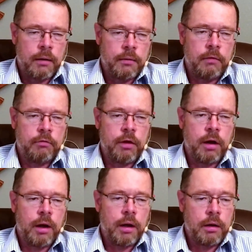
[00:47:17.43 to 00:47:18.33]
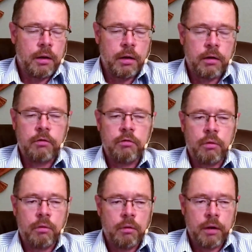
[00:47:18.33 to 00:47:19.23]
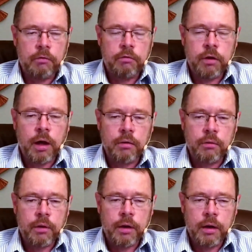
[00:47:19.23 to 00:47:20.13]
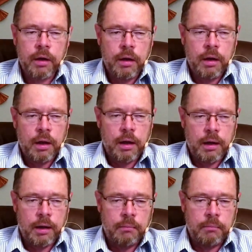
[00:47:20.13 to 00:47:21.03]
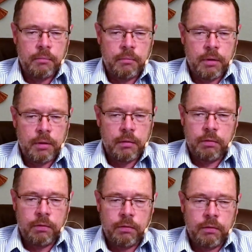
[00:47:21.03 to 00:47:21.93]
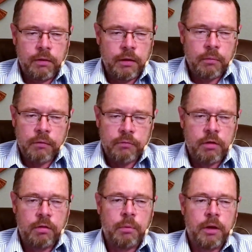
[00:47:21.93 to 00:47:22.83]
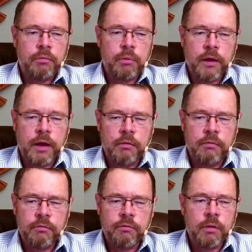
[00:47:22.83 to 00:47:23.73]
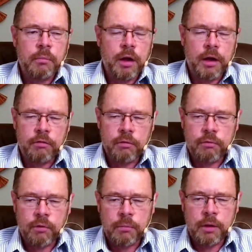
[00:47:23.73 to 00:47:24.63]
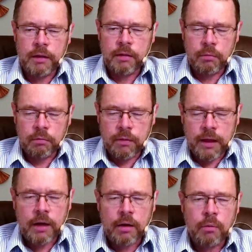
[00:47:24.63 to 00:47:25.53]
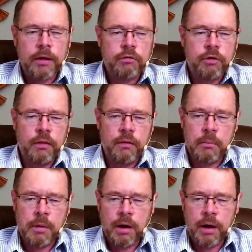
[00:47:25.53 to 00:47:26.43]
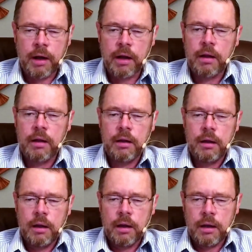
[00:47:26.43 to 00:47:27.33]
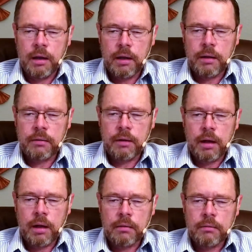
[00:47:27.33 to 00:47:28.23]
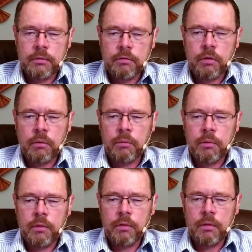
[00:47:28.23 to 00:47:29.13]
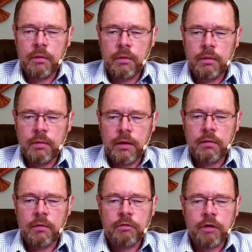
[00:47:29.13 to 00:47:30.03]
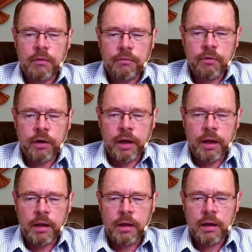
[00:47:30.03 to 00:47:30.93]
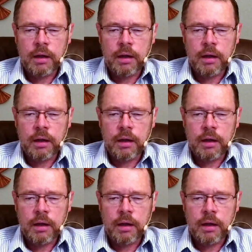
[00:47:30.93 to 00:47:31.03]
is God in control and is God good? They weren't even to the place where they could even verbalize or formulate that question in their mind. So they're set free.